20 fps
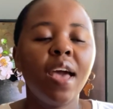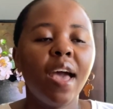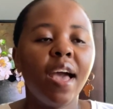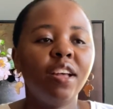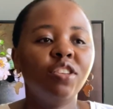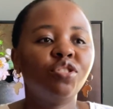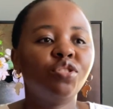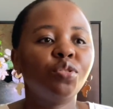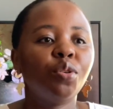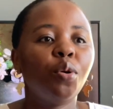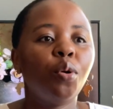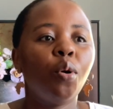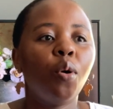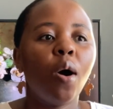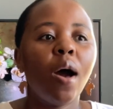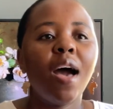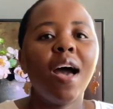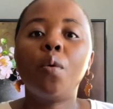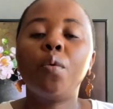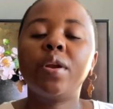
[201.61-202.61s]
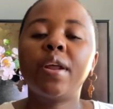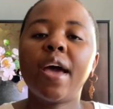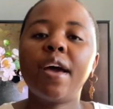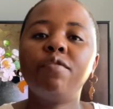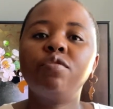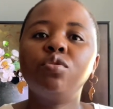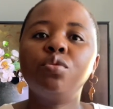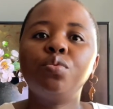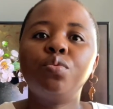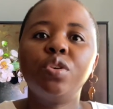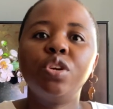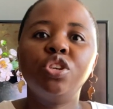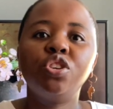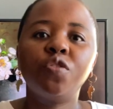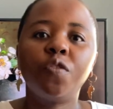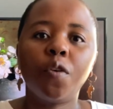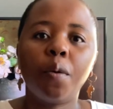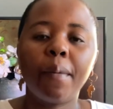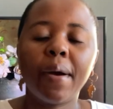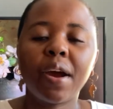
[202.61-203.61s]
And so I would have to reach
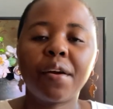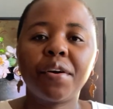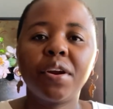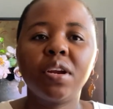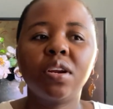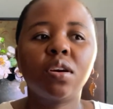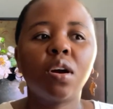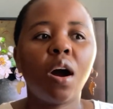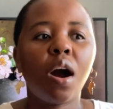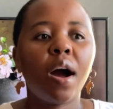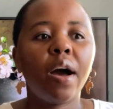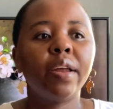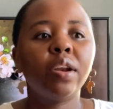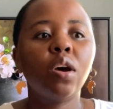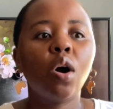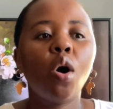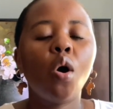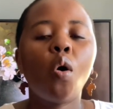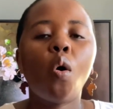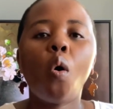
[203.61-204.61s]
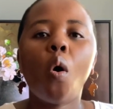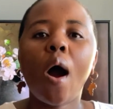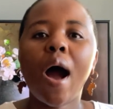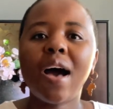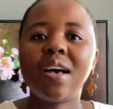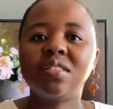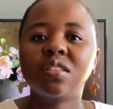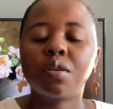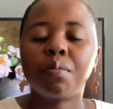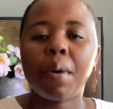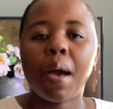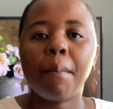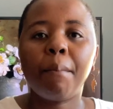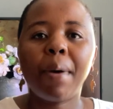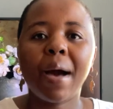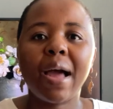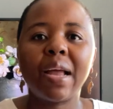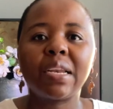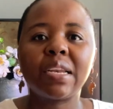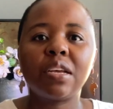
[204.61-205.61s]
for my credit card or ask my
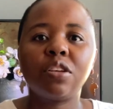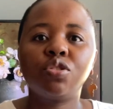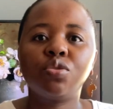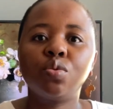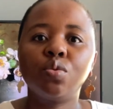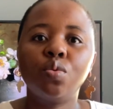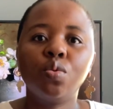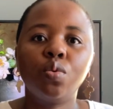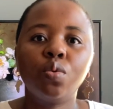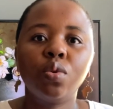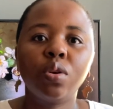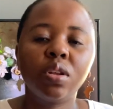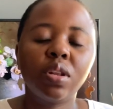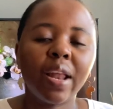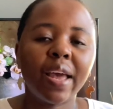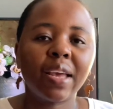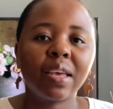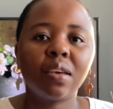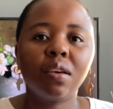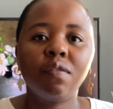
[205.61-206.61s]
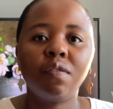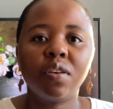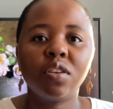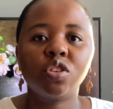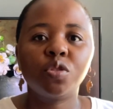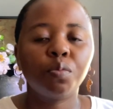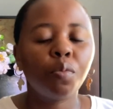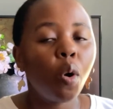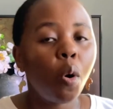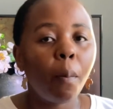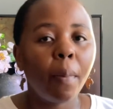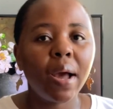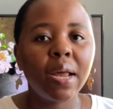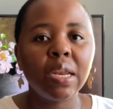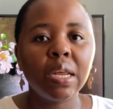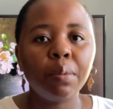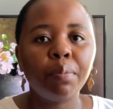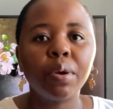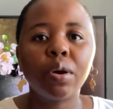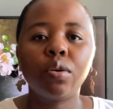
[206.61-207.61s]
partner to give us more
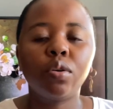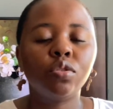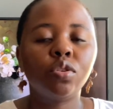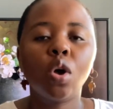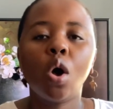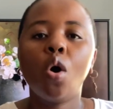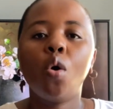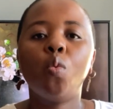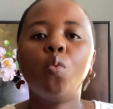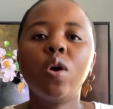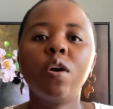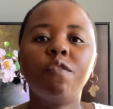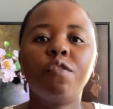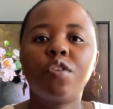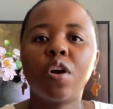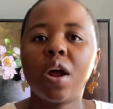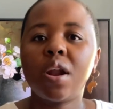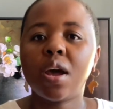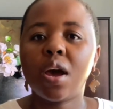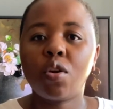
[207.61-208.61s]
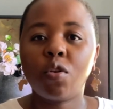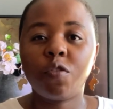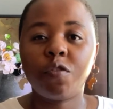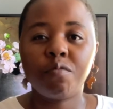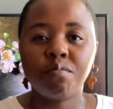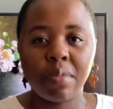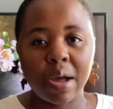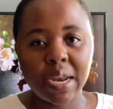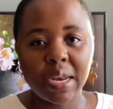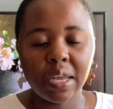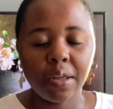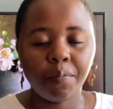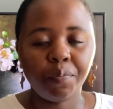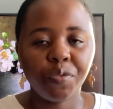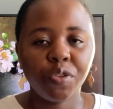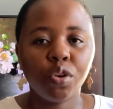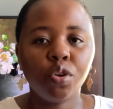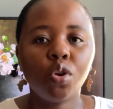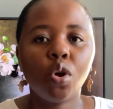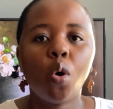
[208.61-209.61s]
money because we've run out of money,
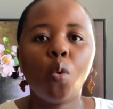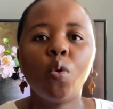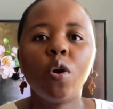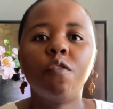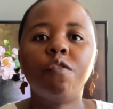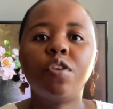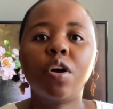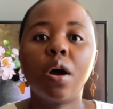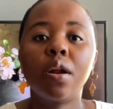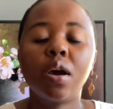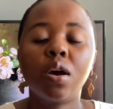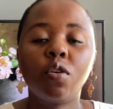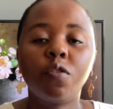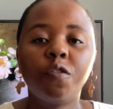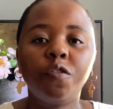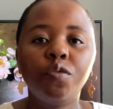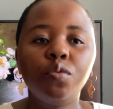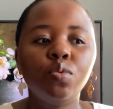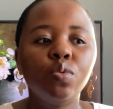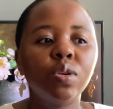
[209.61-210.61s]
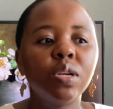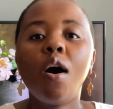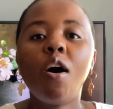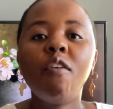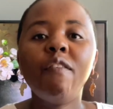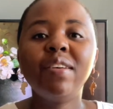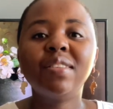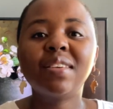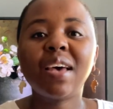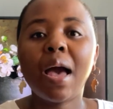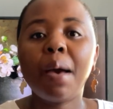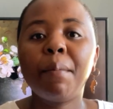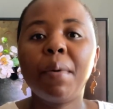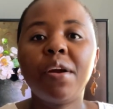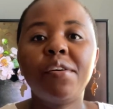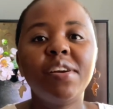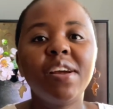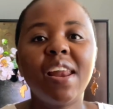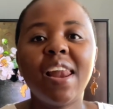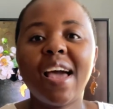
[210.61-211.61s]
we've run out of food. Over time, I
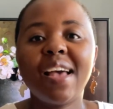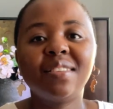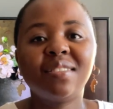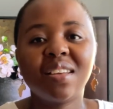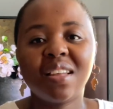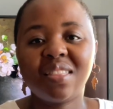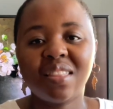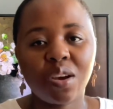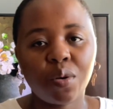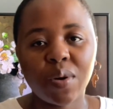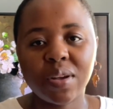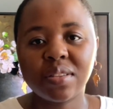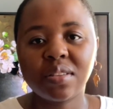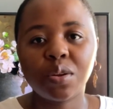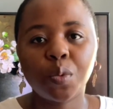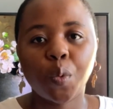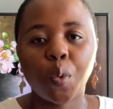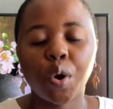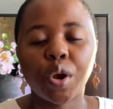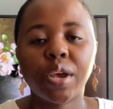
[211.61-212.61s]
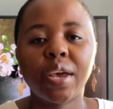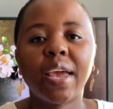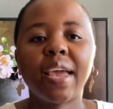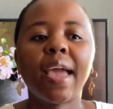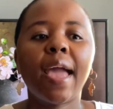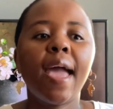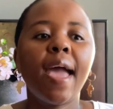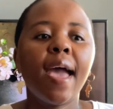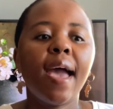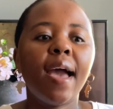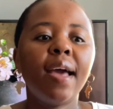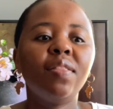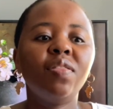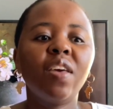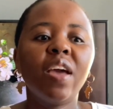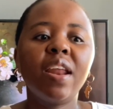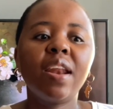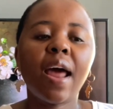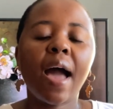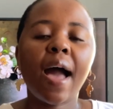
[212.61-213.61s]
realized that wasn't working. And
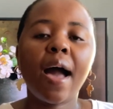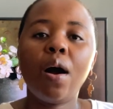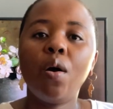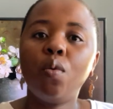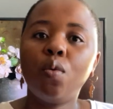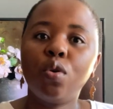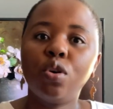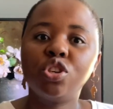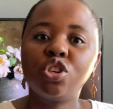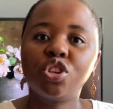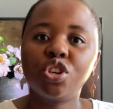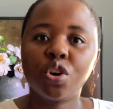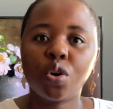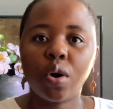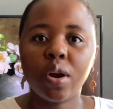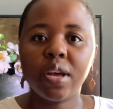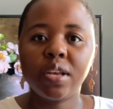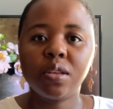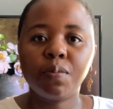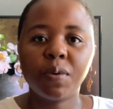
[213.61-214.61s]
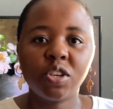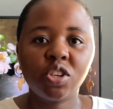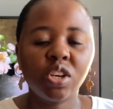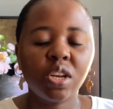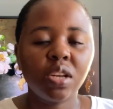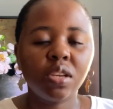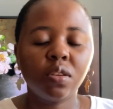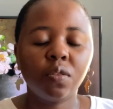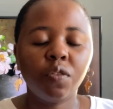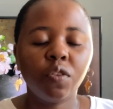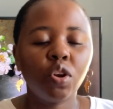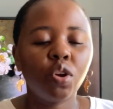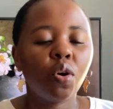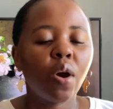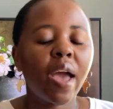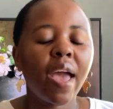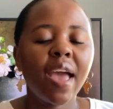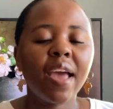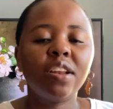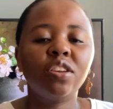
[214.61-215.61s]
then I watched Nicolette Mashile's video
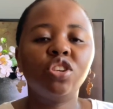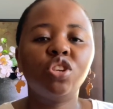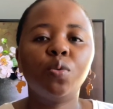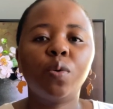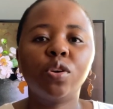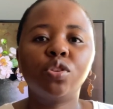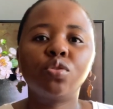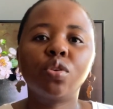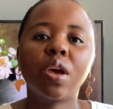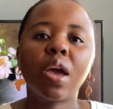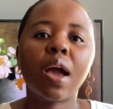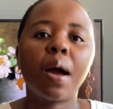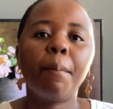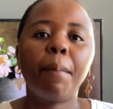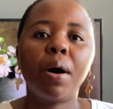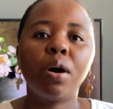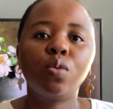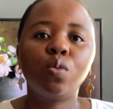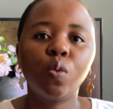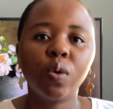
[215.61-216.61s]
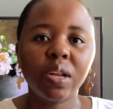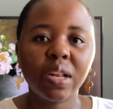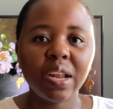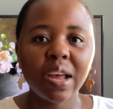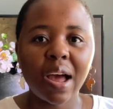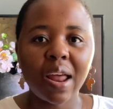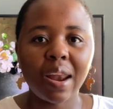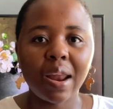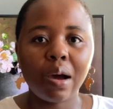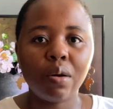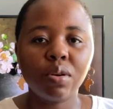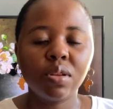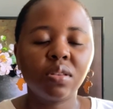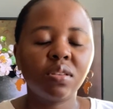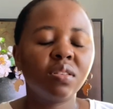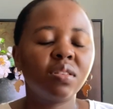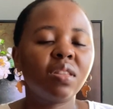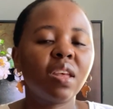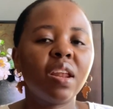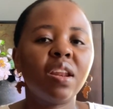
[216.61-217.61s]
and she was talking about weekly
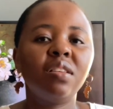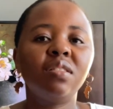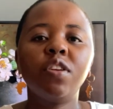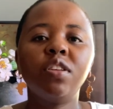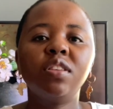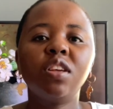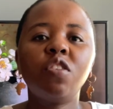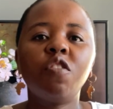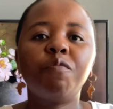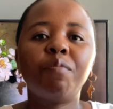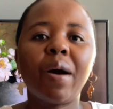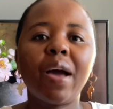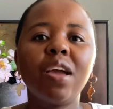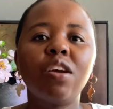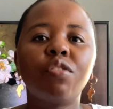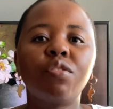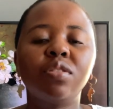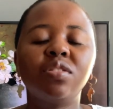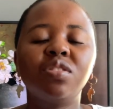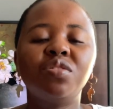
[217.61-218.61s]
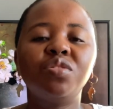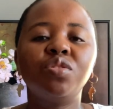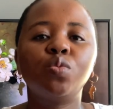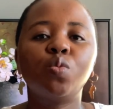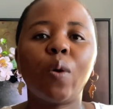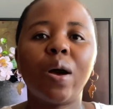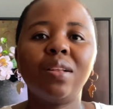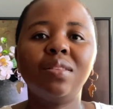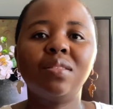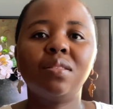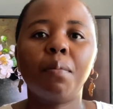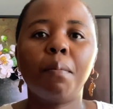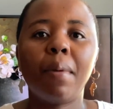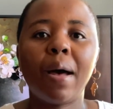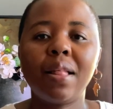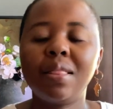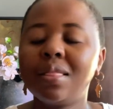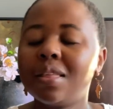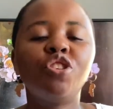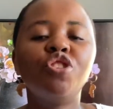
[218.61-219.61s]
allowances, that instead of buying groceries once a
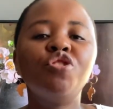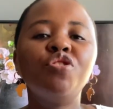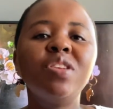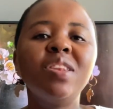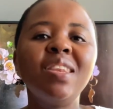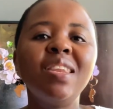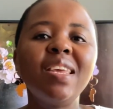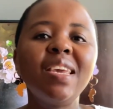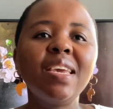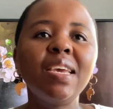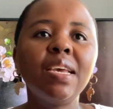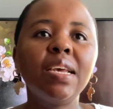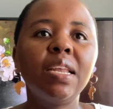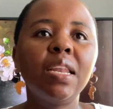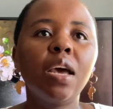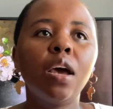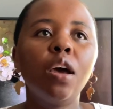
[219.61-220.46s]
month, you need